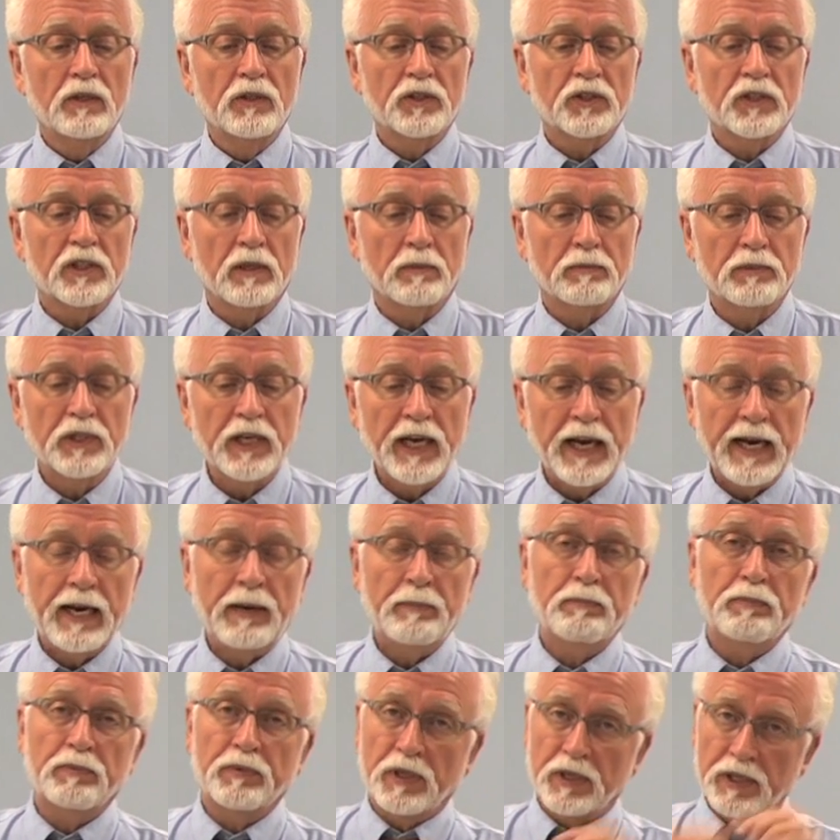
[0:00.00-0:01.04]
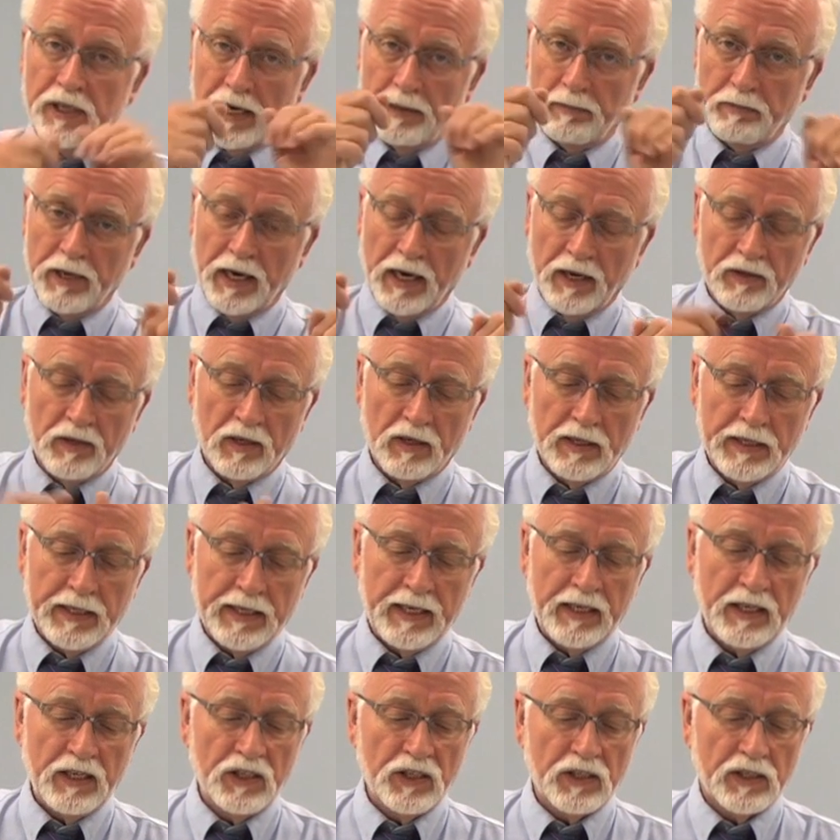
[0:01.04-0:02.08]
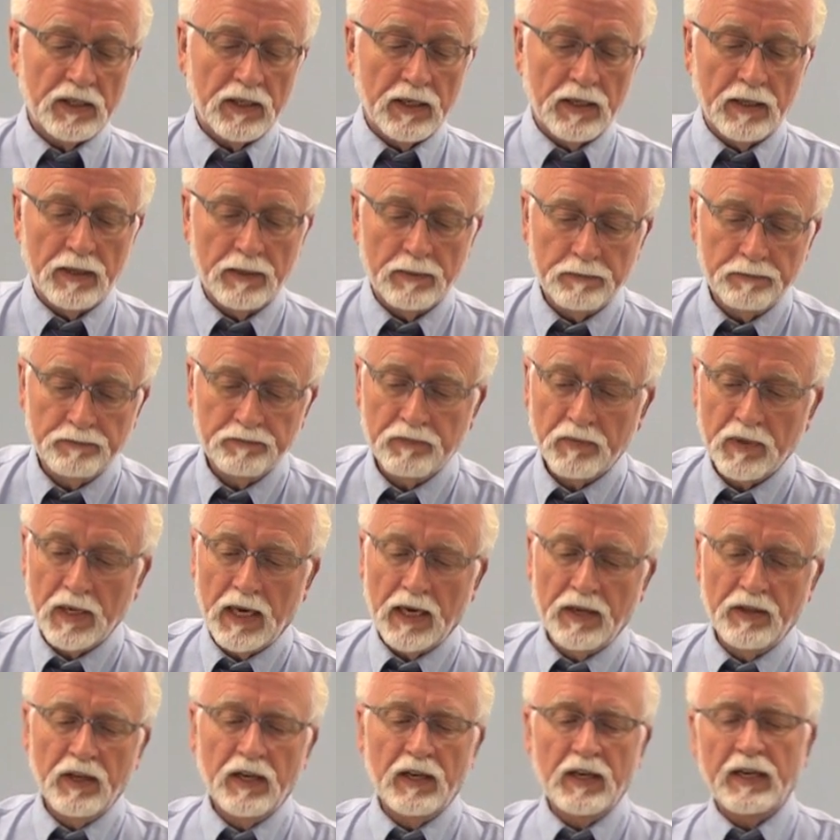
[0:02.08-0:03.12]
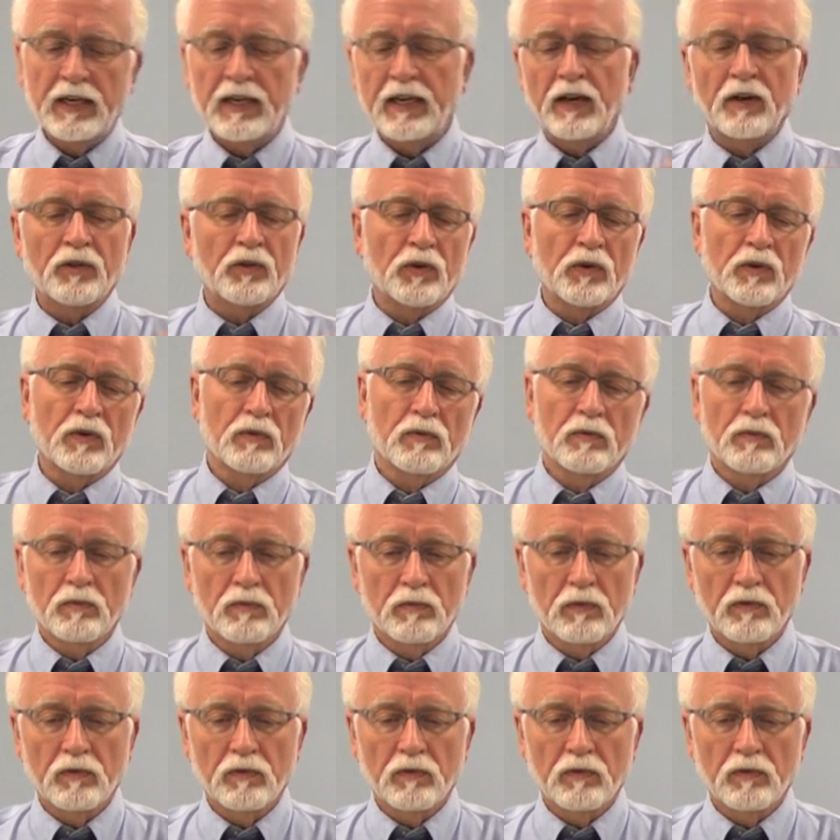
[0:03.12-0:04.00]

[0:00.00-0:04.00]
some tape to tape down the leads, um, and then any other